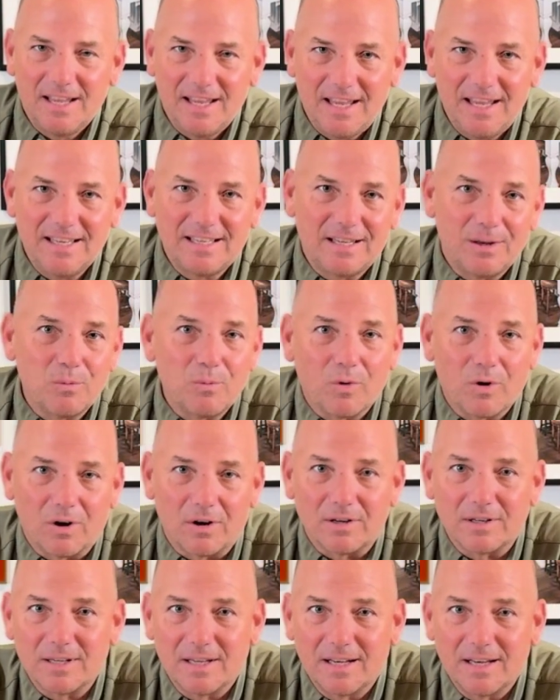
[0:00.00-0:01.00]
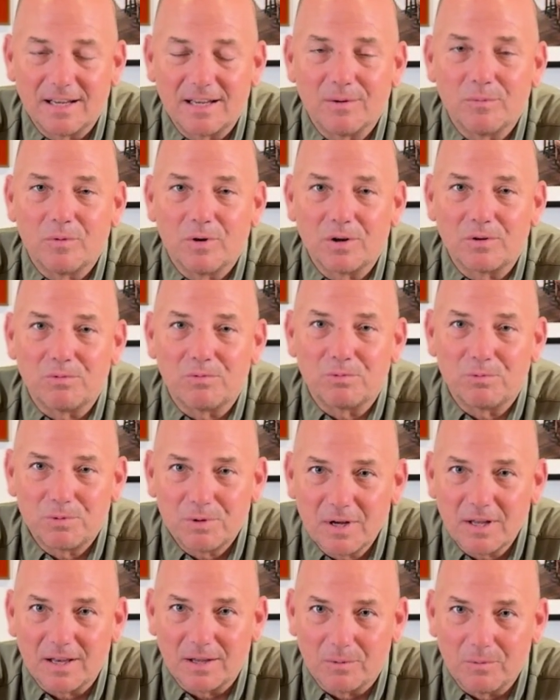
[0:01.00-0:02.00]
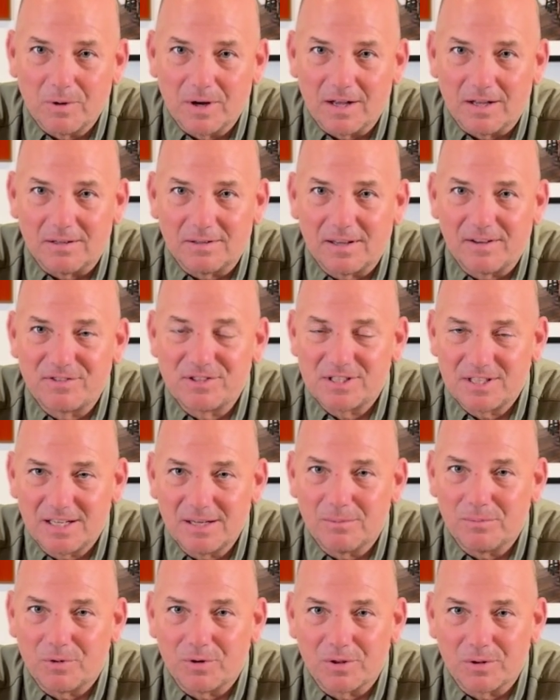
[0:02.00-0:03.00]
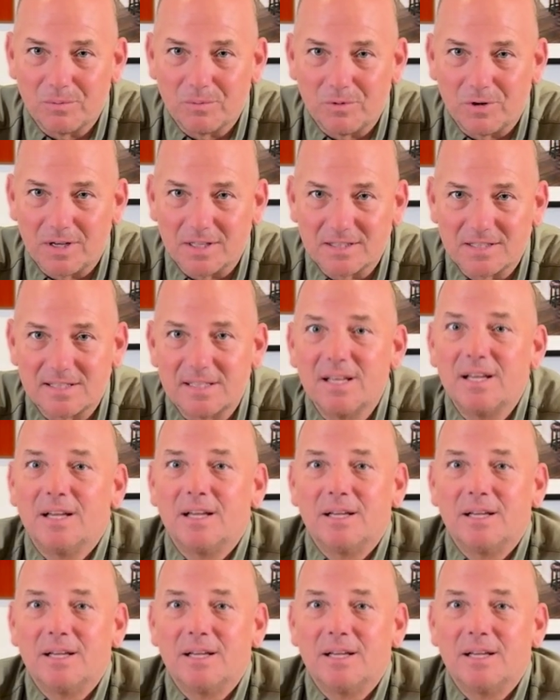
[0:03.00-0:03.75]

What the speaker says: it can work, and it can work really well. I've seen it more than once.